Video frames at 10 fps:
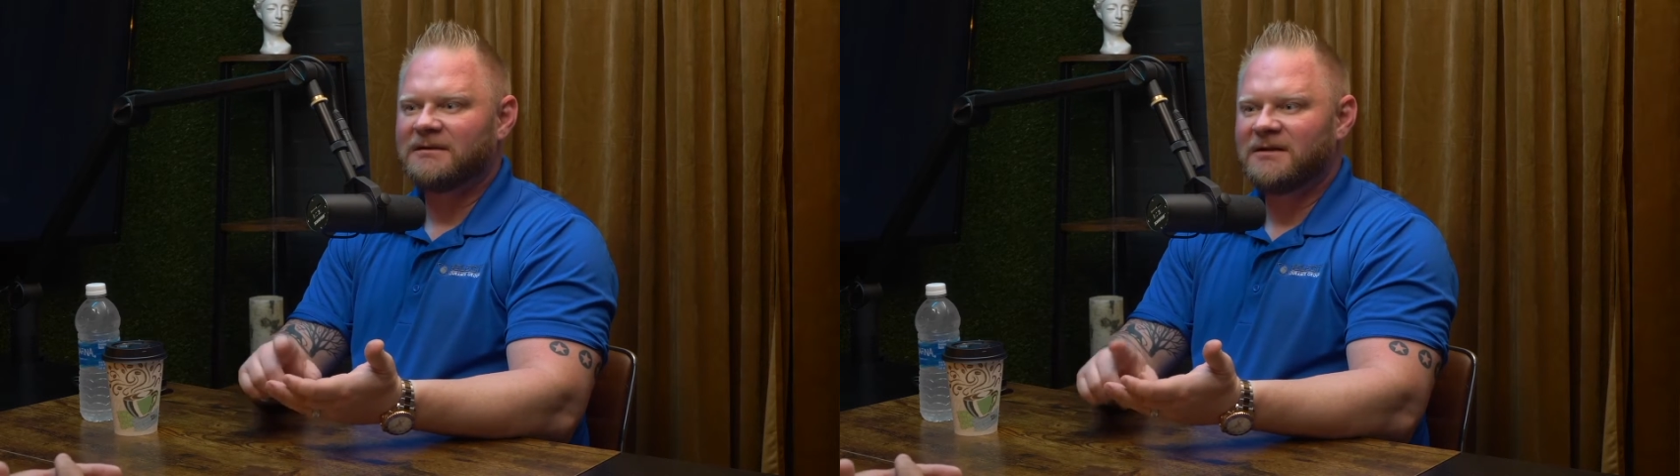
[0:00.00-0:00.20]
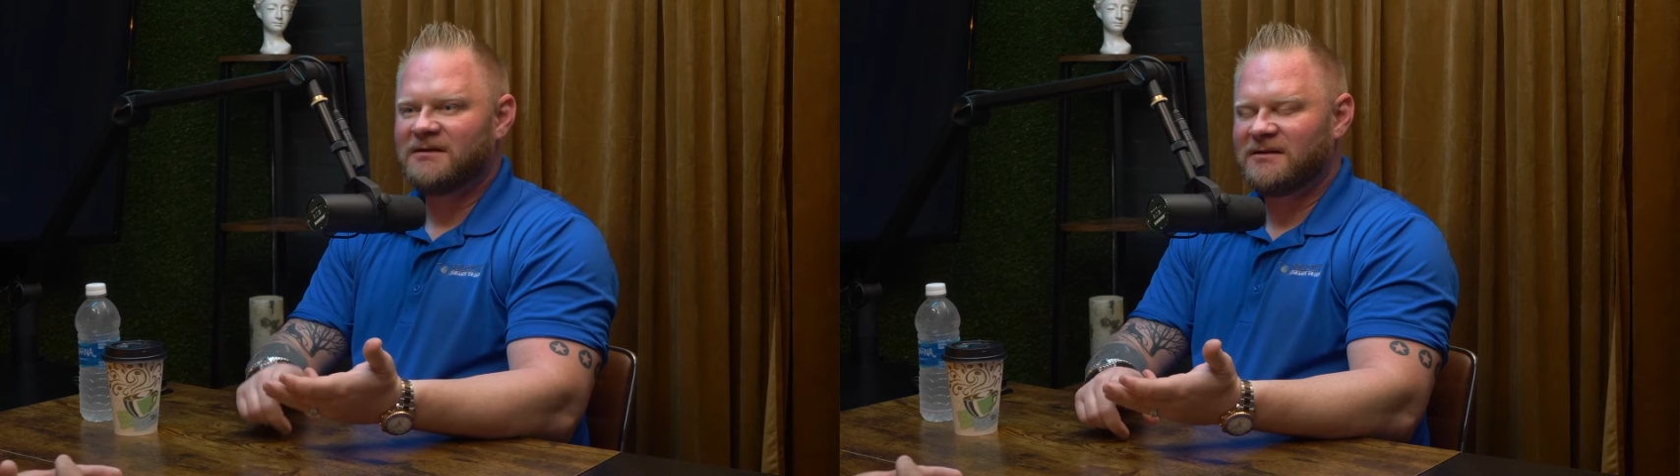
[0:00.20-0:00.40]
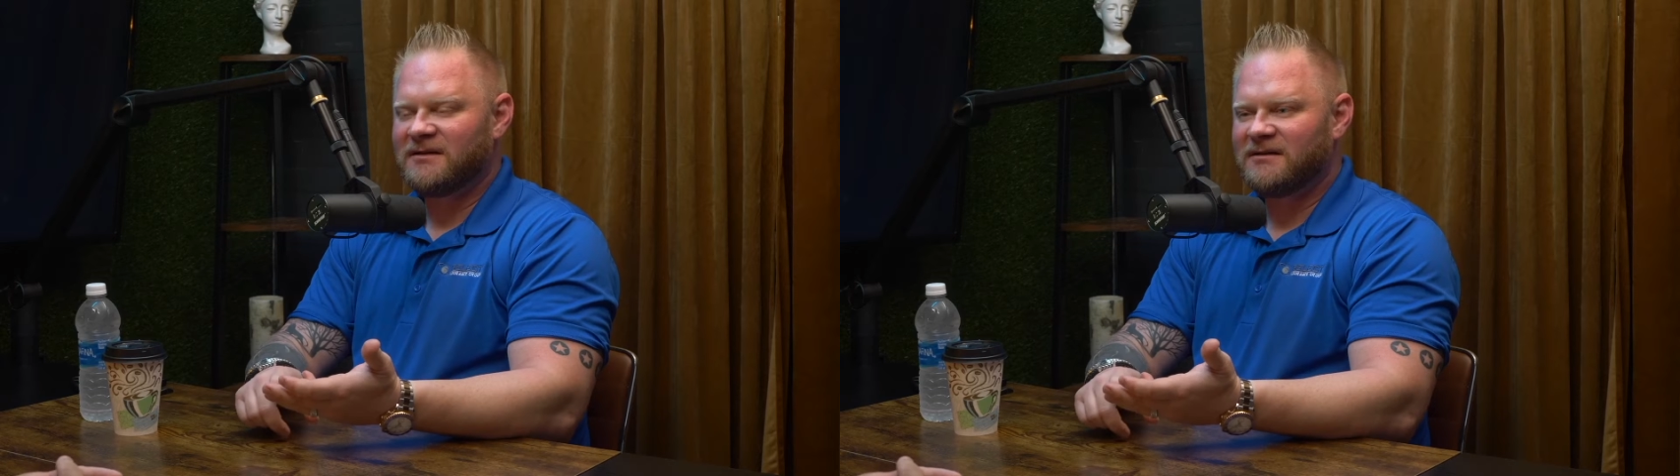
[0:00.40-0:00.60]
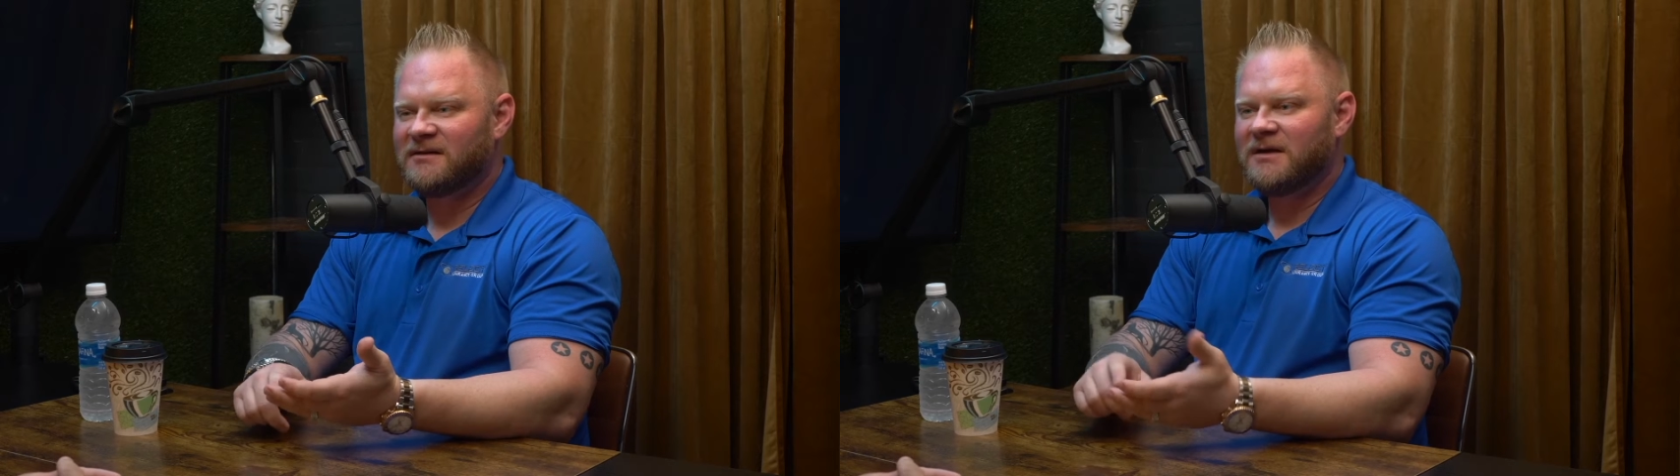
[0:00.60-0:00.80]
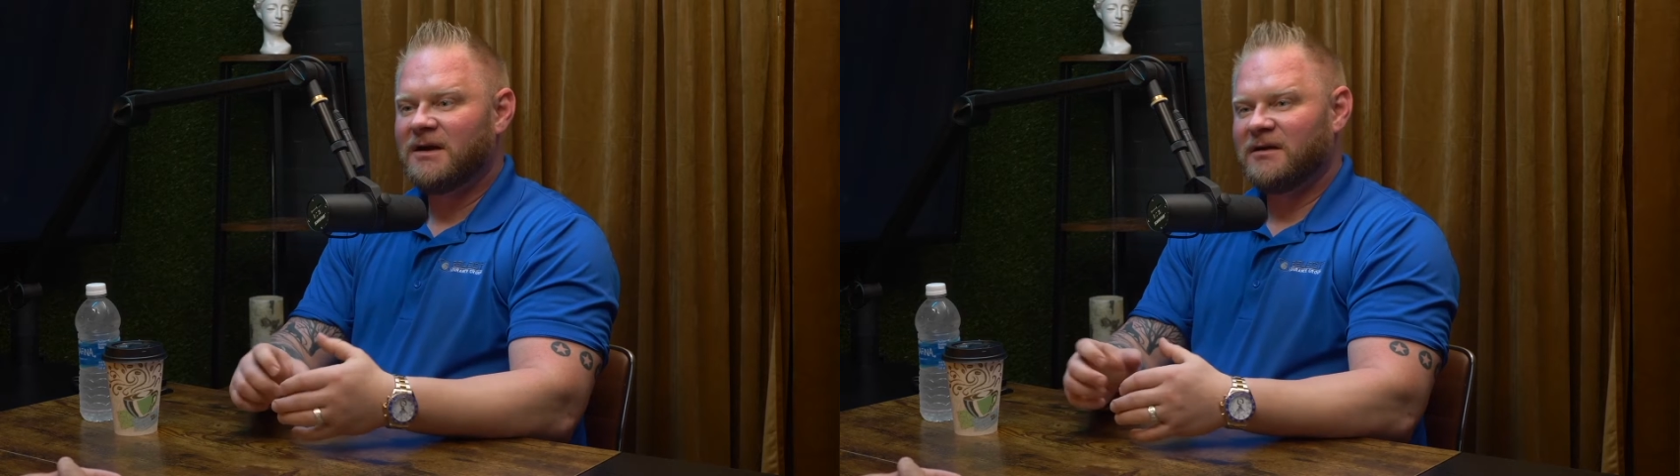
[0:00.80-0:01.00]
This is
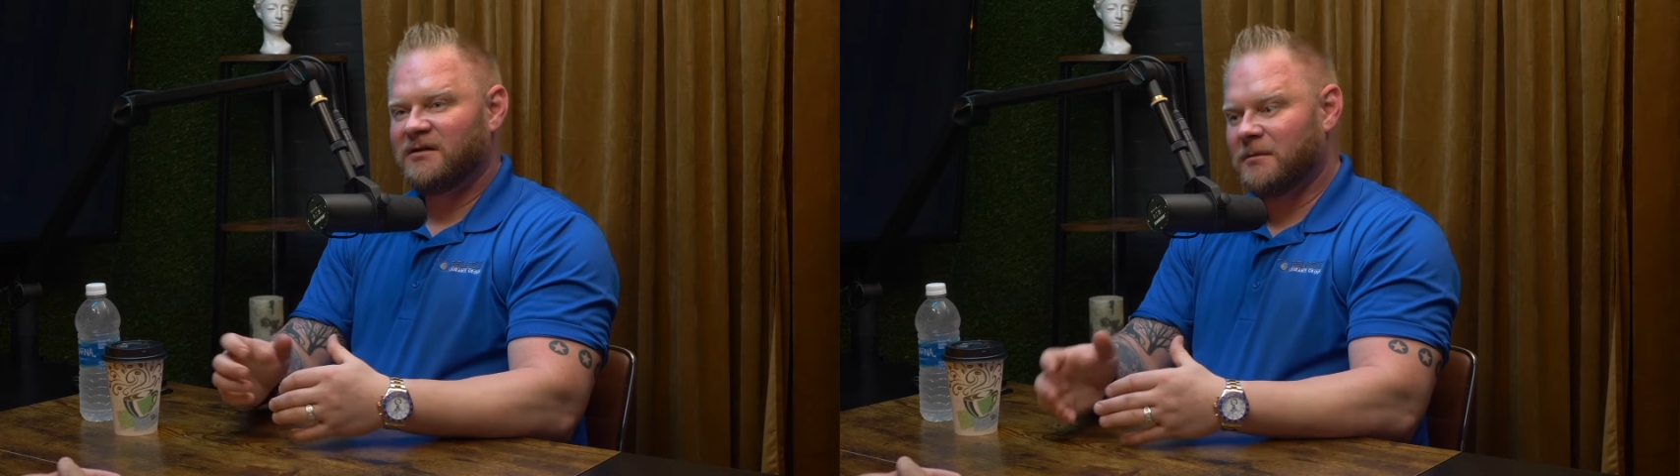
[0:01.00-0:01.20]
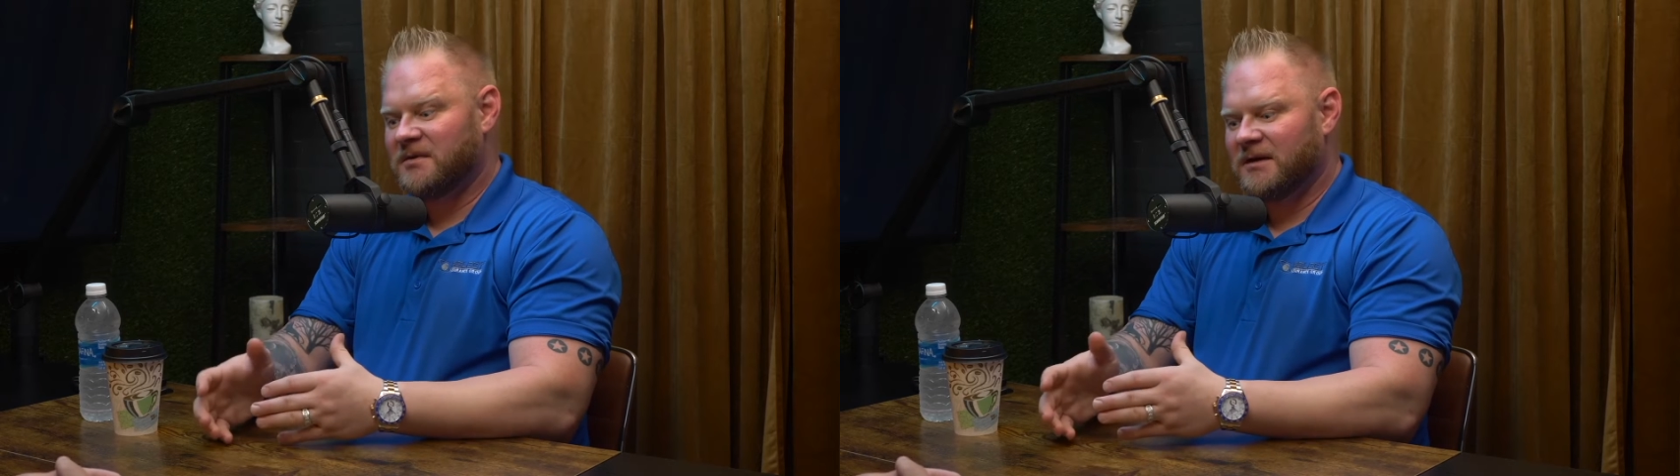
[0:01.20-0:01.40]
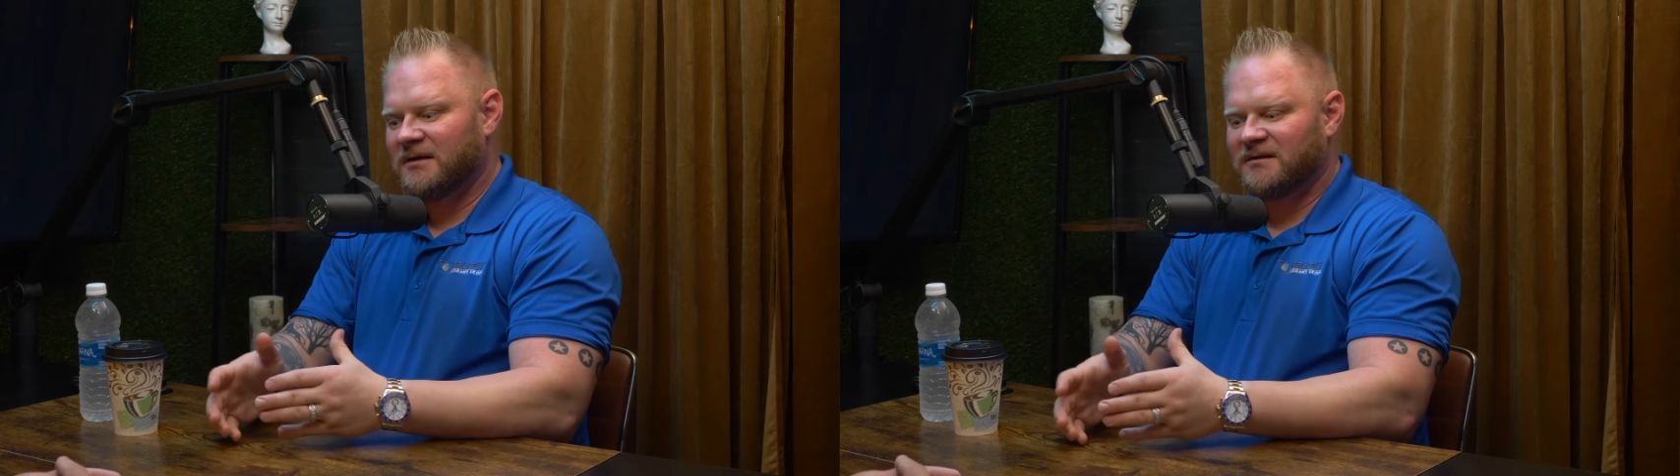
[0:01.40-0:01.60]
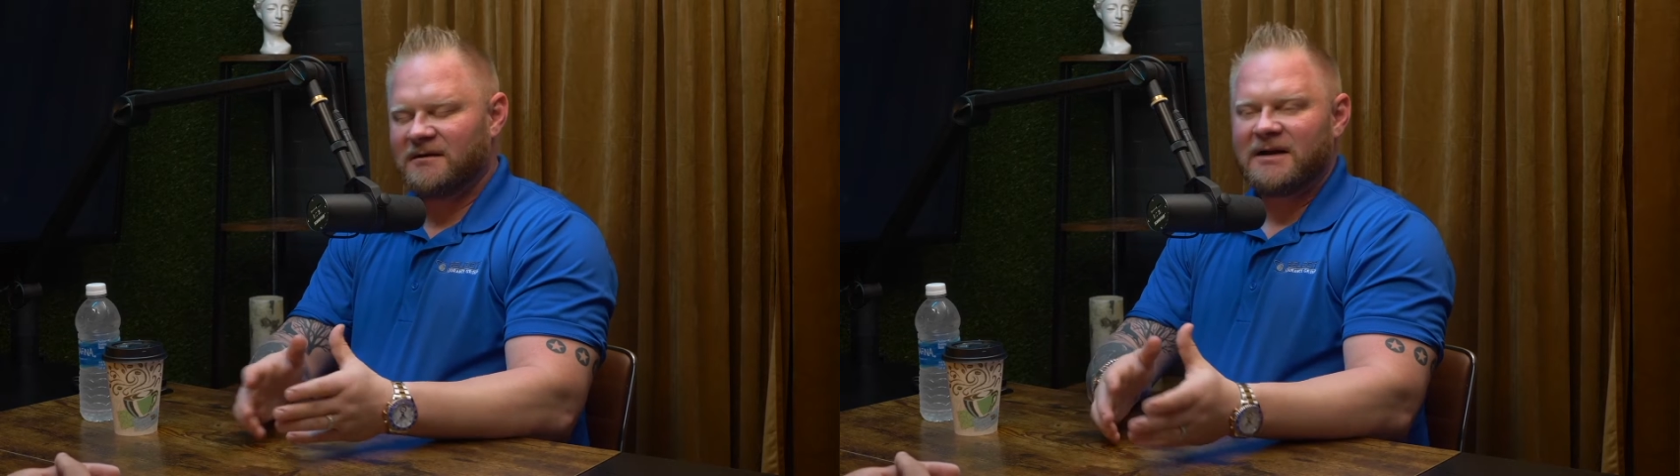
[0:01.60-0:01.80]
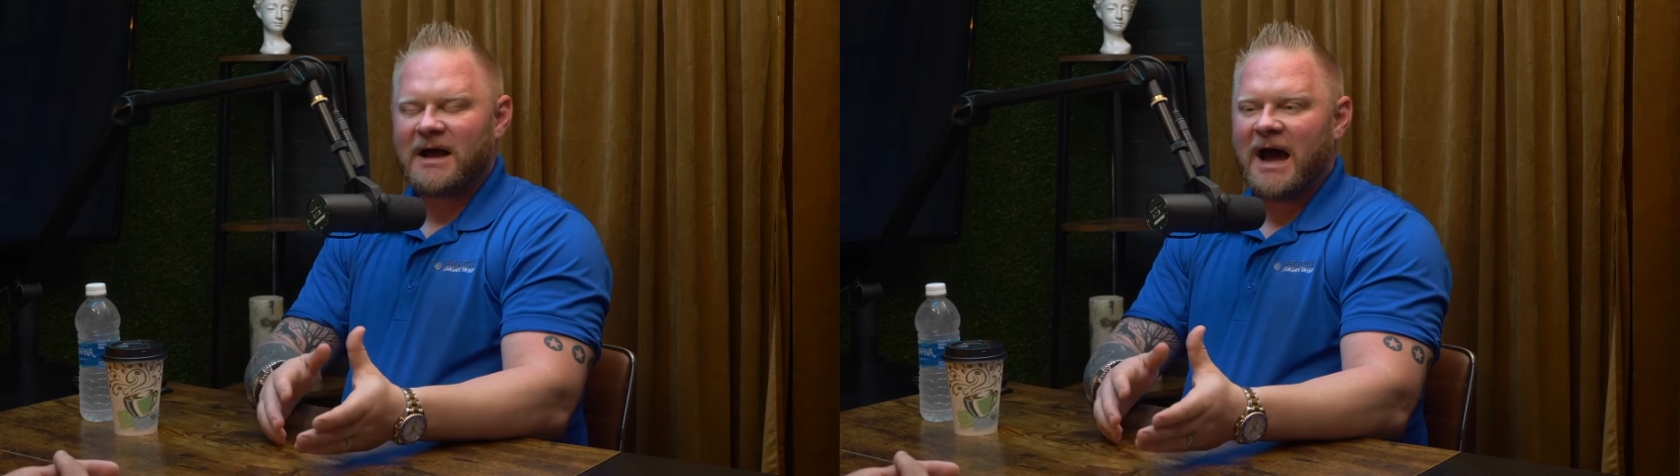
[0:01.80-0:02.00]
some things that